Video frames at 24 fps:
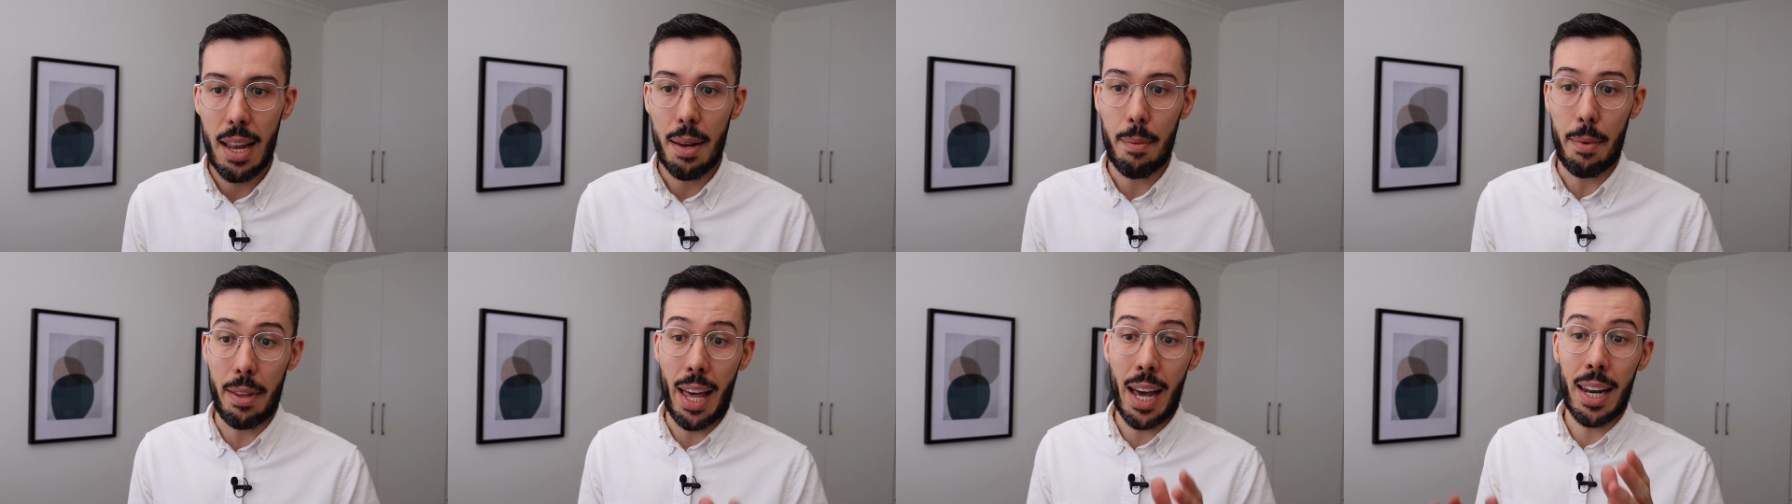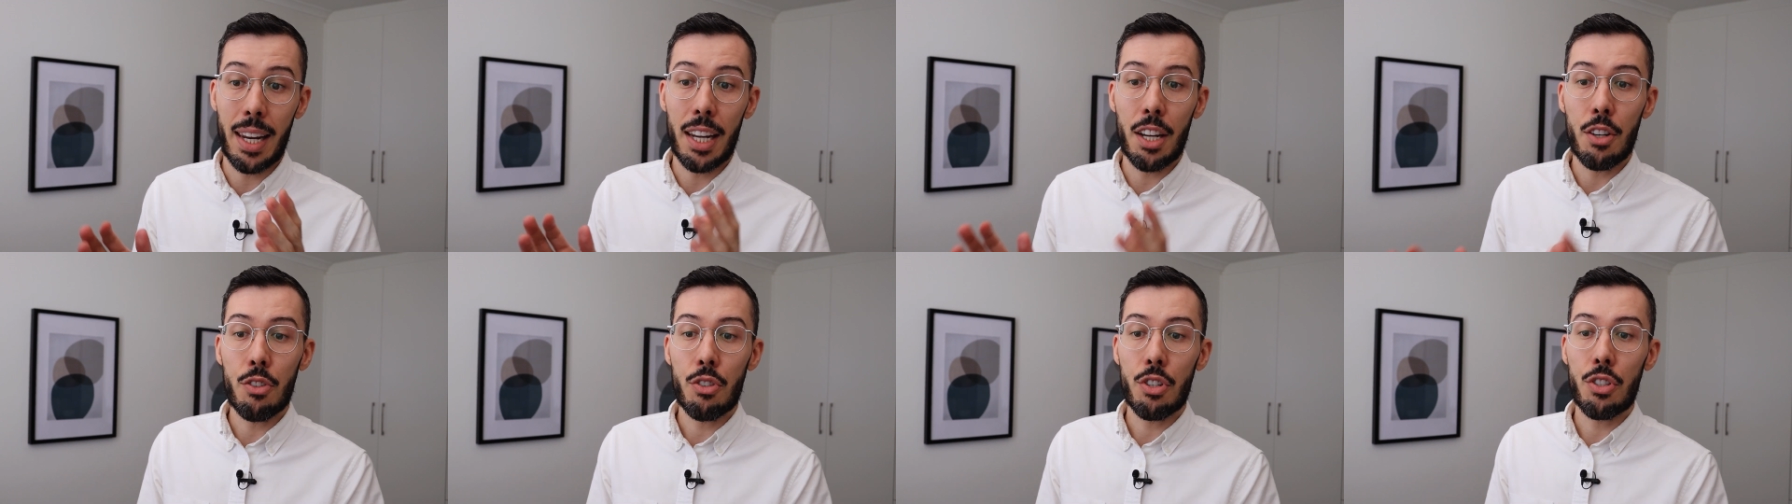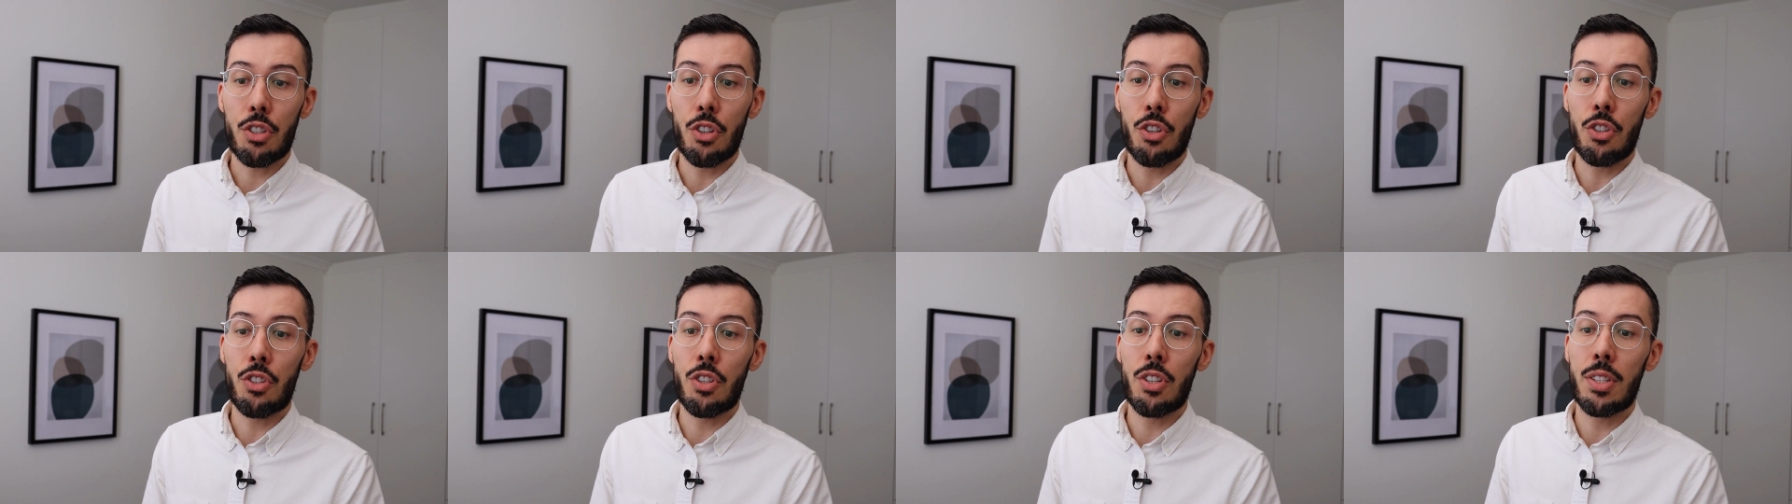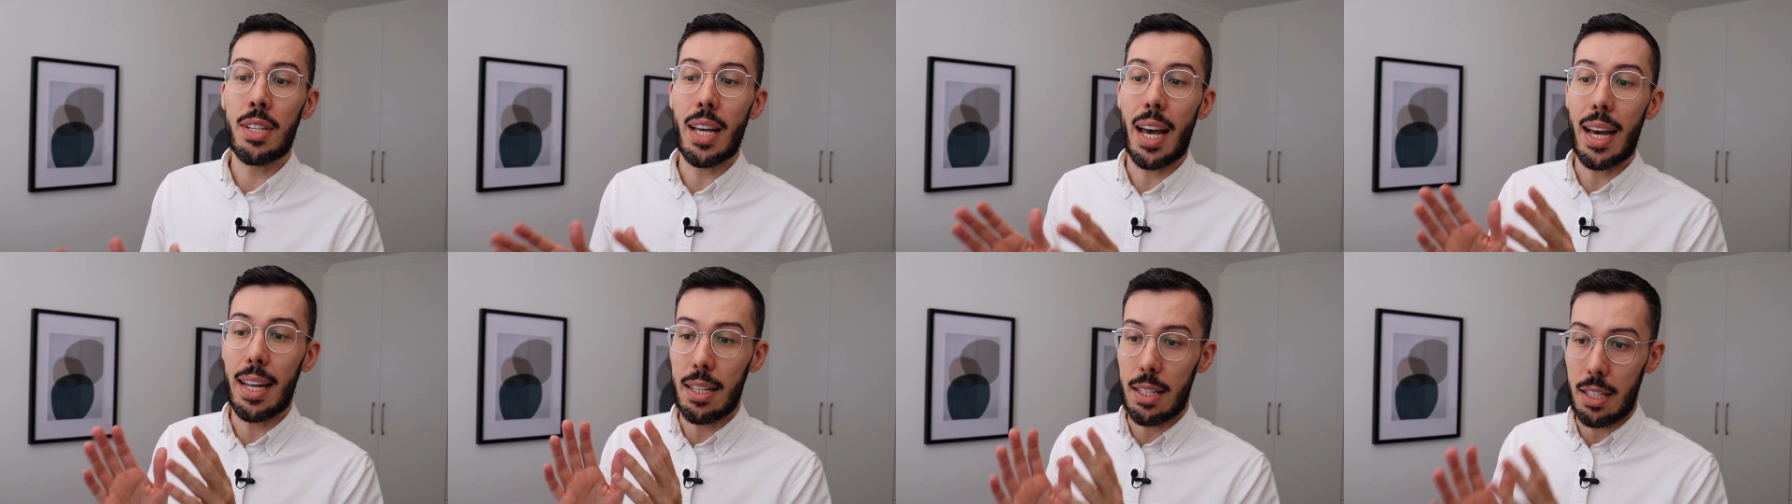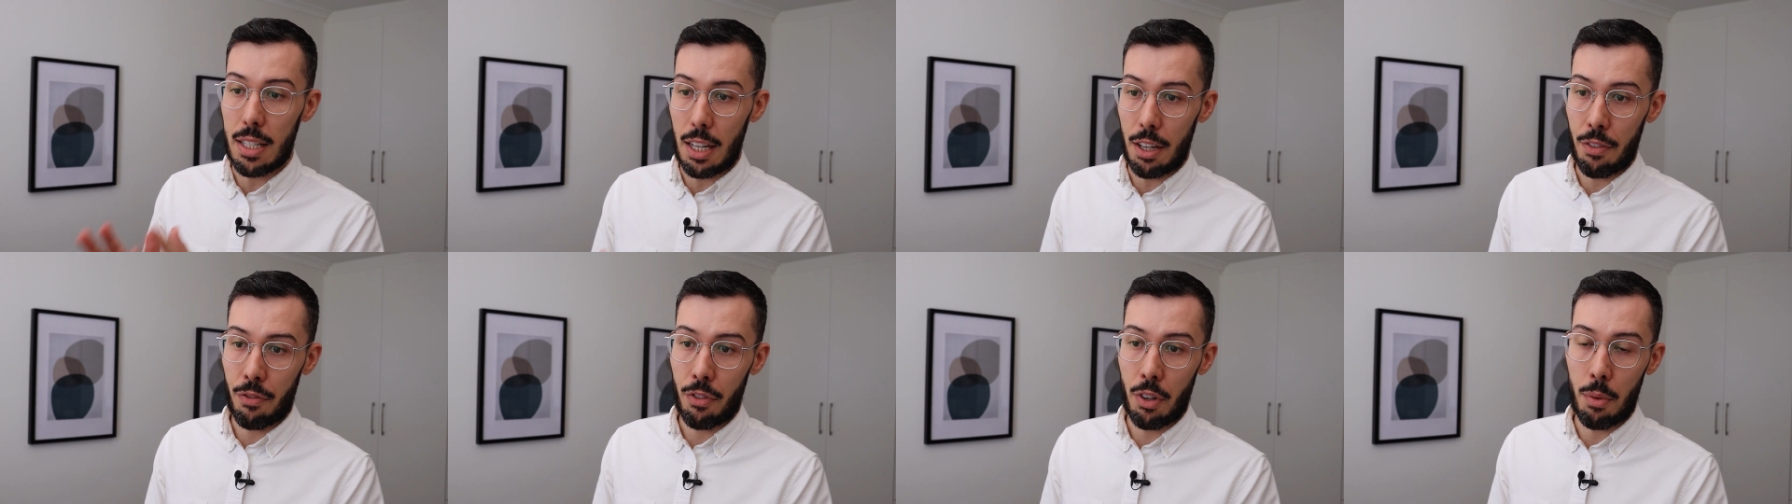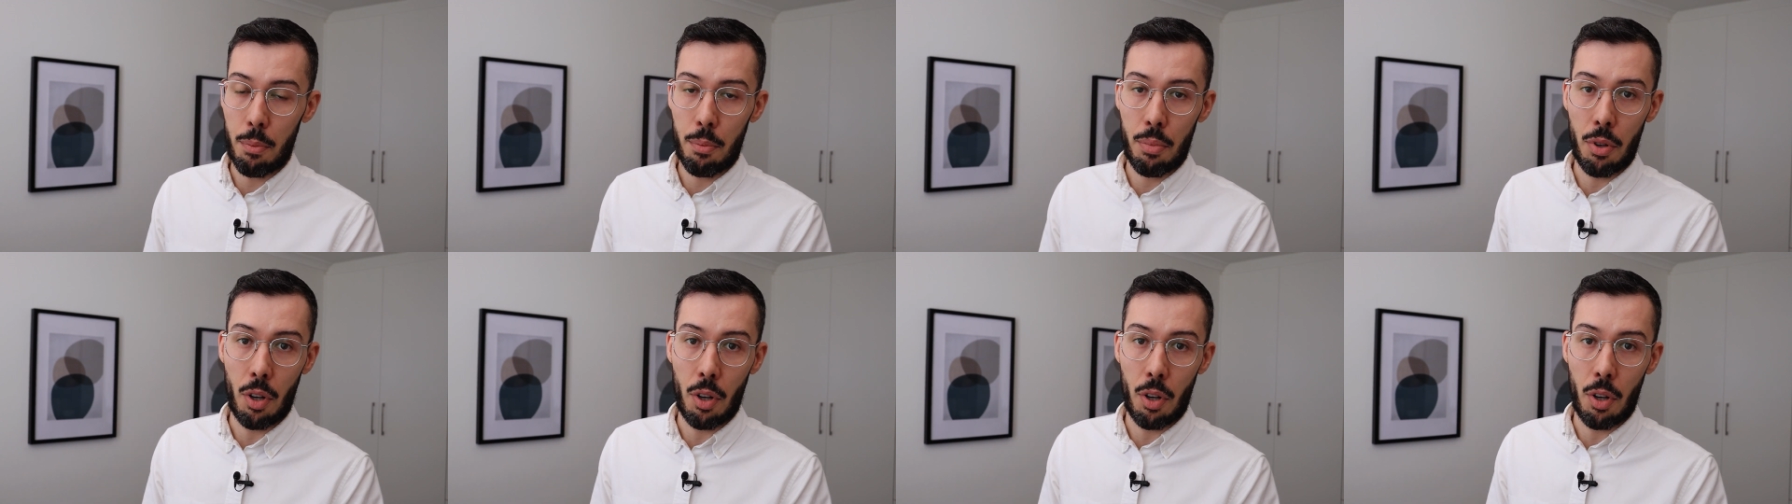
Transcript: but that introduces a different